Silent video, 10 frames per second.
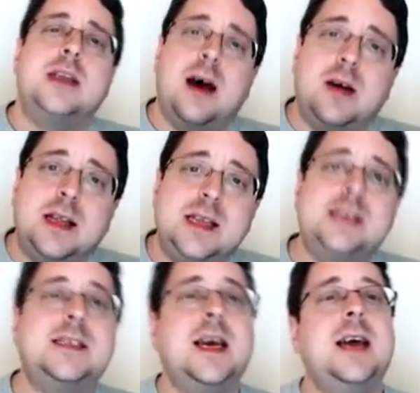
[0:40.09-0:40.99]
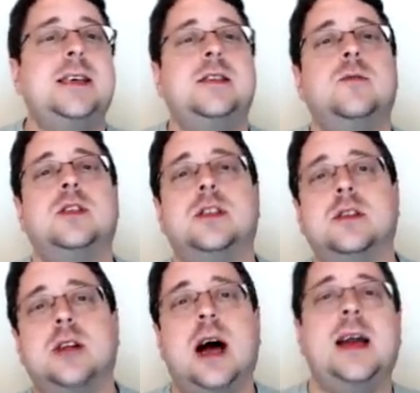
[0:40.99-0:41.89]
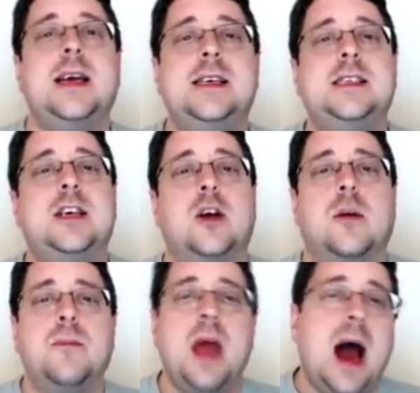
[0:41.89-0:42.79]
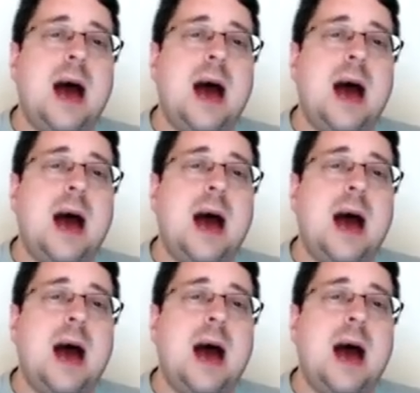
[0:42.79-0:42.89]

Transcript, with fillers: Now, in this case, it was a lot easier.